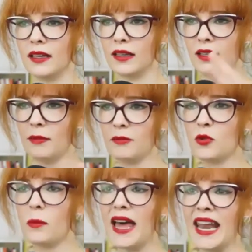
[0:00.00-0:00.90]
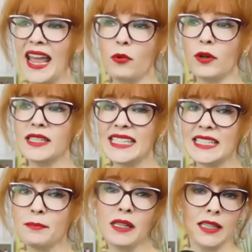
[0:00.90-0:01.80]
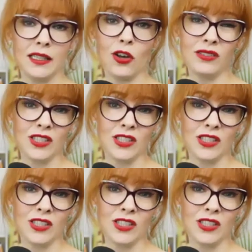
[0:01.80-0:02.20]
come to about $8.6 million.